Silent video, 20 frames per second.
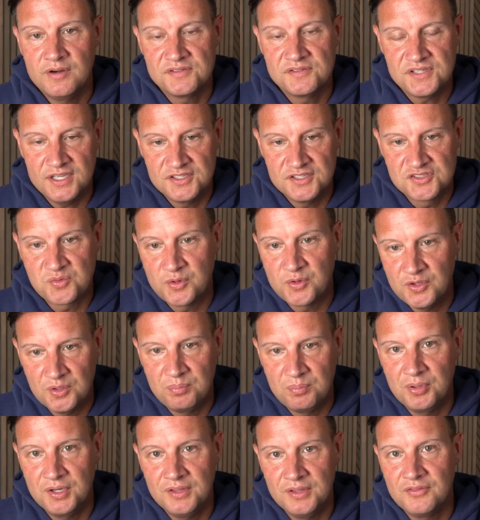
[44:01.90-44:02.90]
Israel
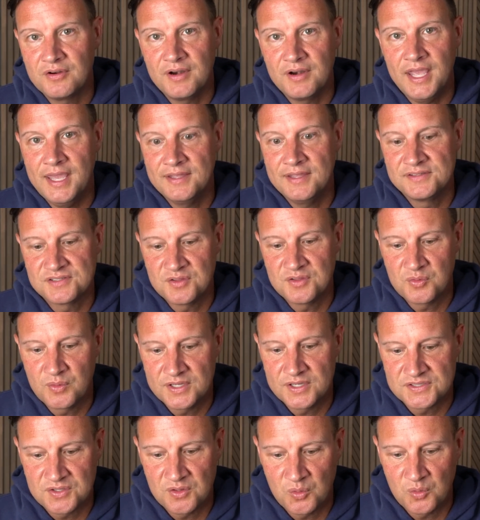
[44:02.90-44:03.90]
putting their hands on the
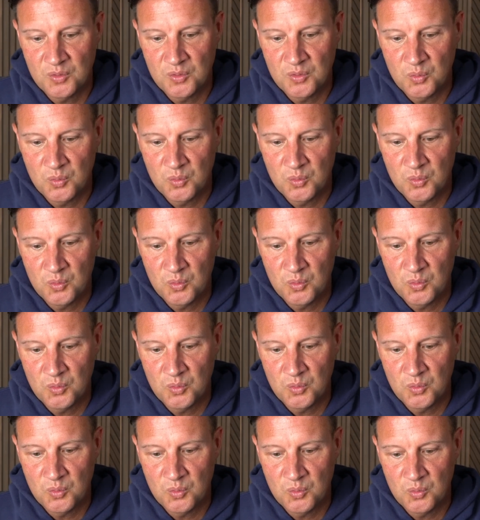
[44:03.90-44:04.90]
rest of the world again,
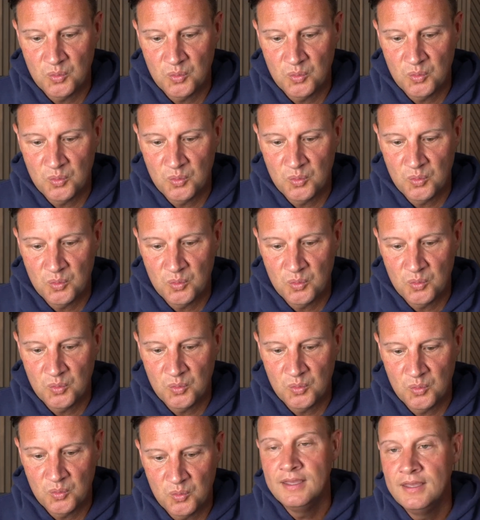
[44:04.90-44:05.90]
controlling
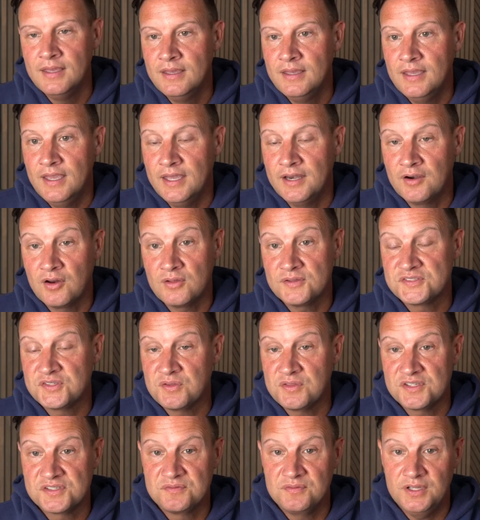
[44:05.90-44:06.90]
everything. And
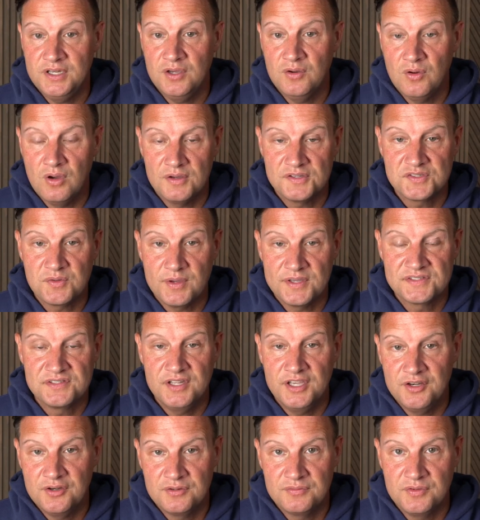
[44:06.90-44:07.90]
this video also has an
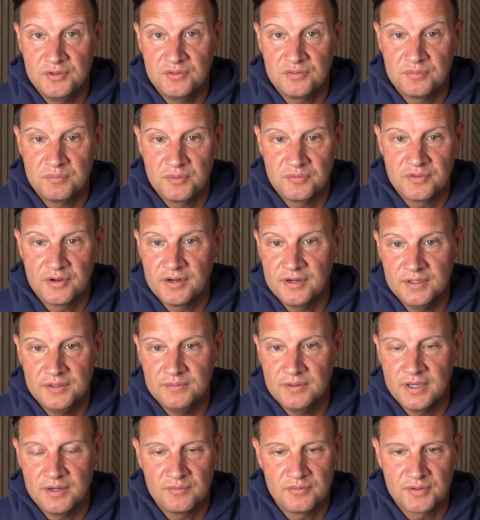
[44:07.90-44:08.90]
interview from
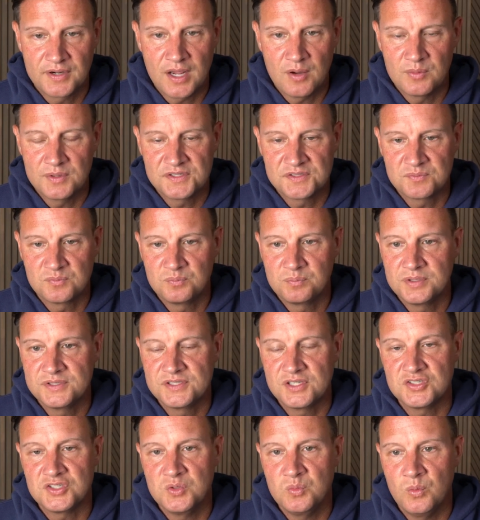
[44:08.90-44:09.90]
I forgot what his
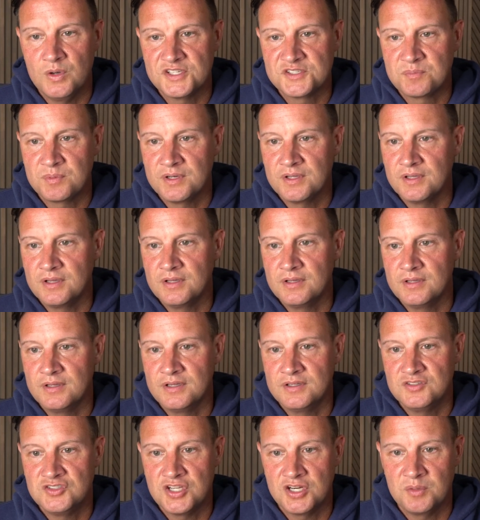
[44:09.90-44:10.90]
position was, but
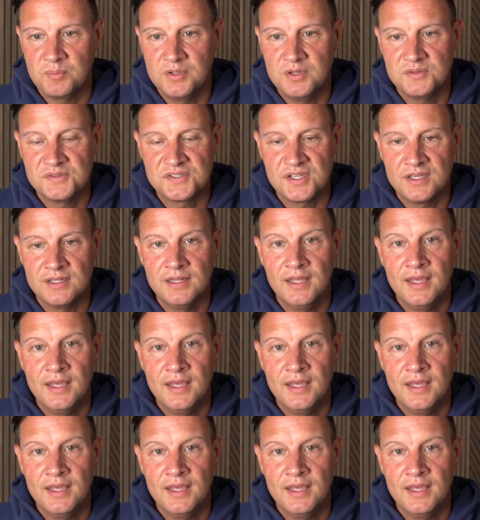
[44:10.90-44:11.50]
a gentleman who said,